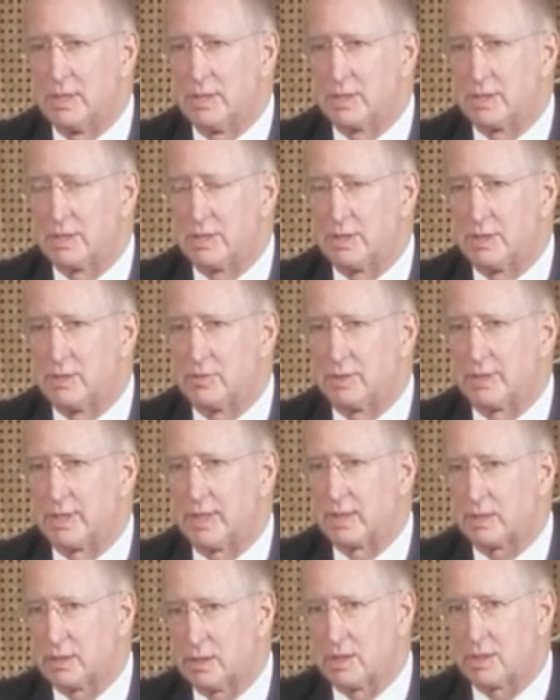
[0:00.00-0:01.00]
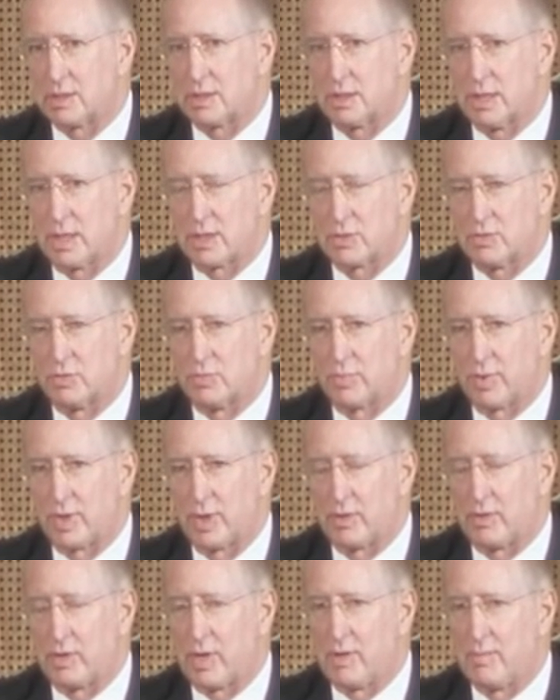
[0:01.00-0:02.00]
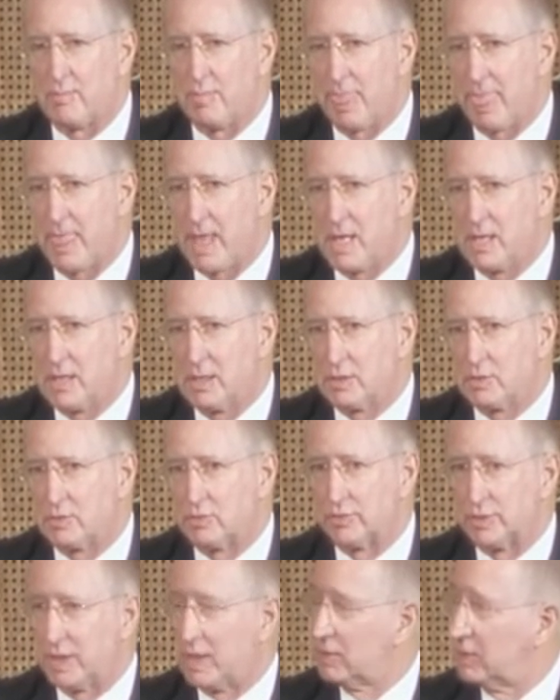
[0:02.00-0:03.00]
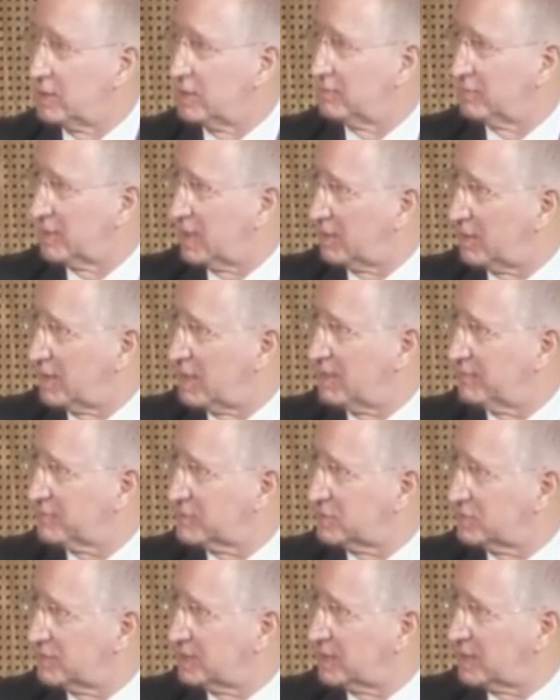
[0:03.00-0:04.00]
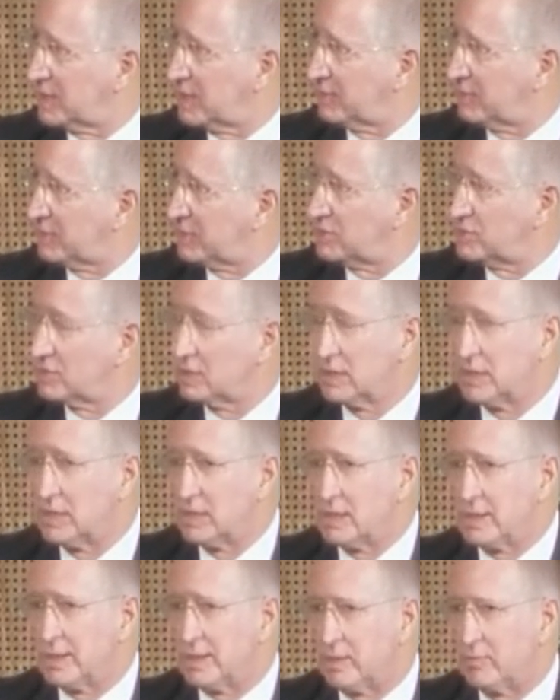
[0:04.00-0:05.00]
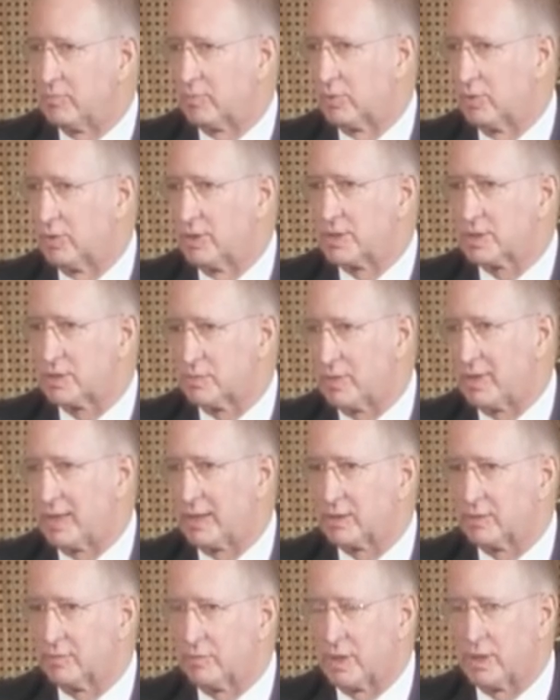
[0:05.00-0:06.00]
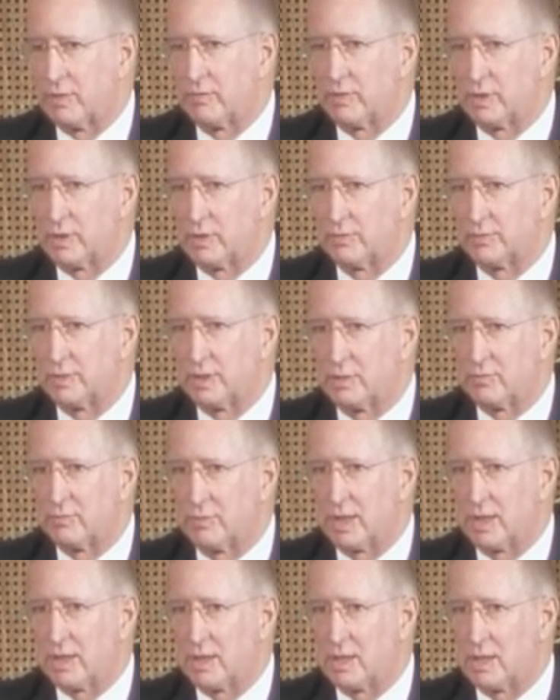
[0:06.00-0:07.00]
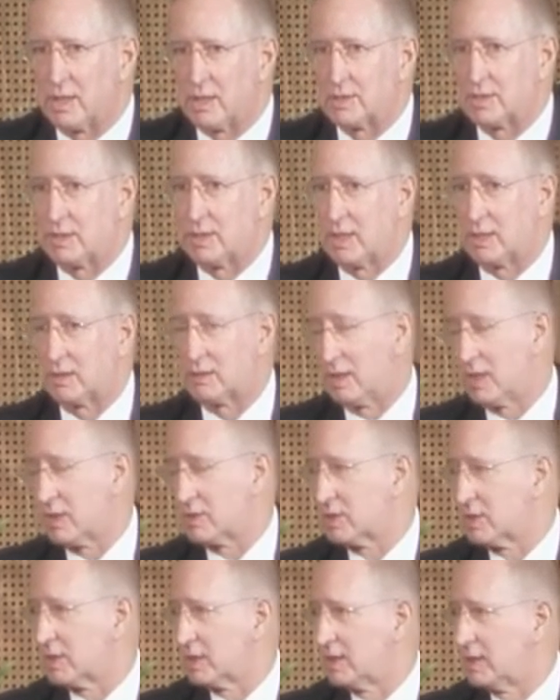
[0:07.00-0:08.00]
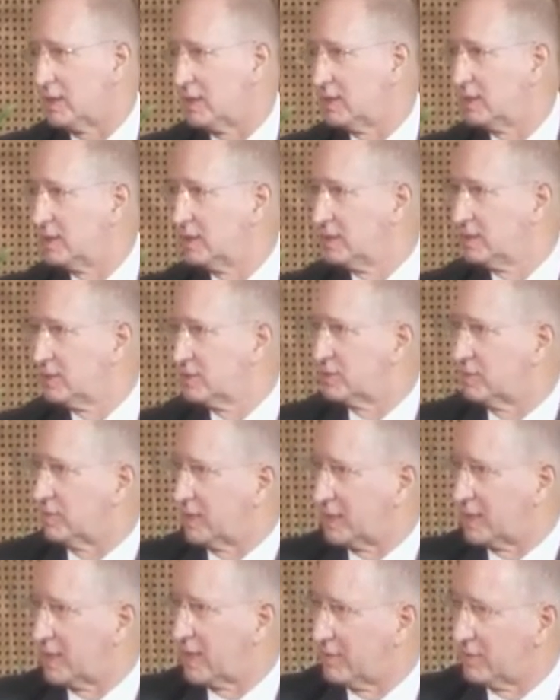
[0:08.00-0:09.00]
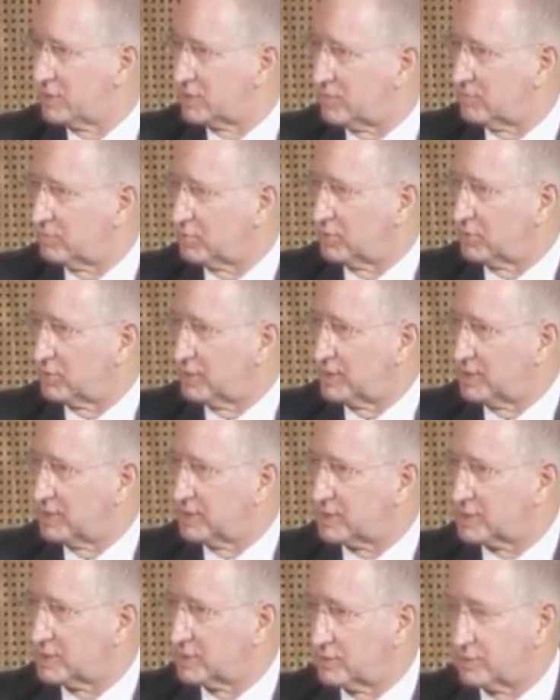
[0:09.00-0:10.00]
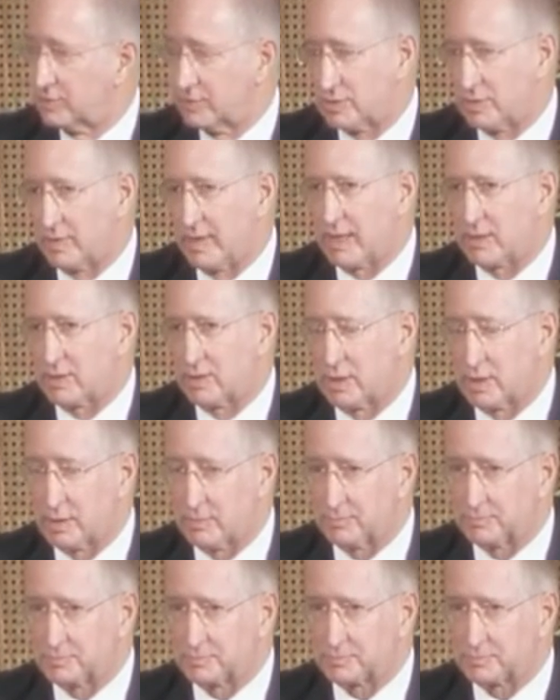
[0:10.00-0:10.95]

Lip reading: to deal with that, and there's a national program called No Leave, Low Life to encourage employers, and we're actively involved in recognising that nationally to encourage employers to act on it.